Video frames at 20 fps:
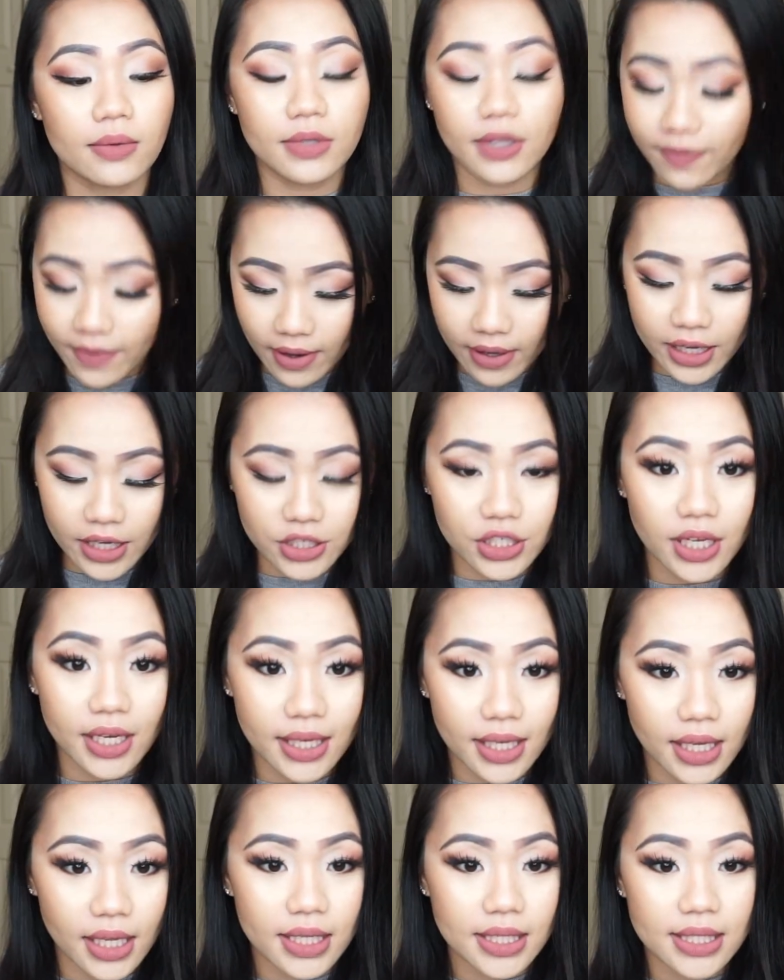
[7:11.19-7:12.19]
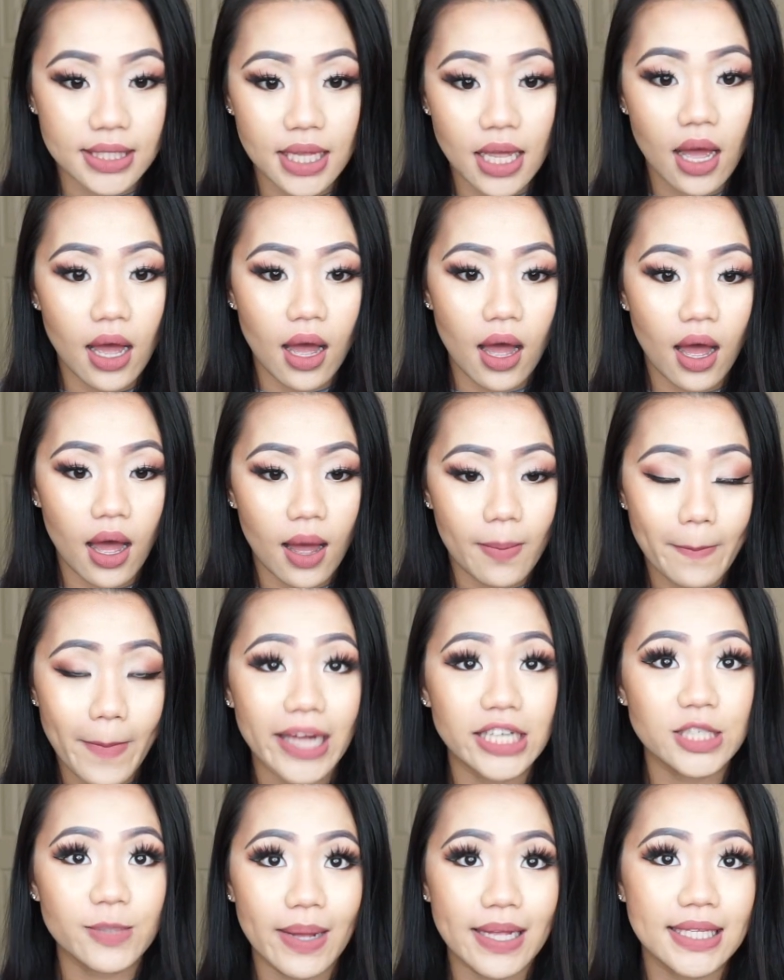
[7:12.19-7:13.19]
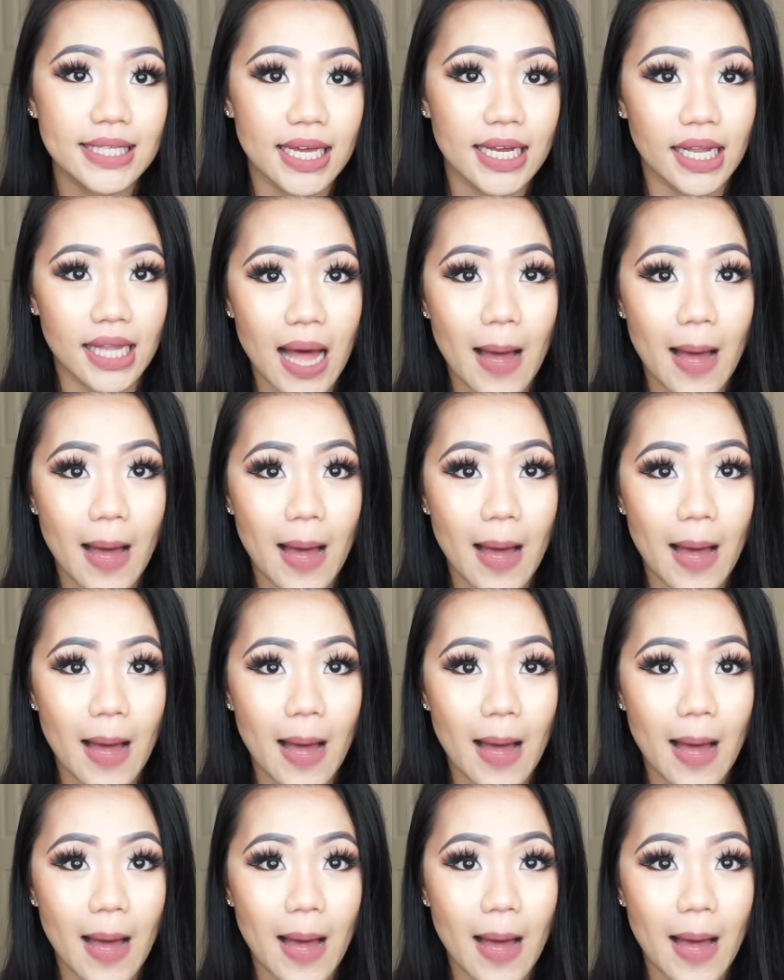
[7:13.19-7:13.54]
the foundation does match my skin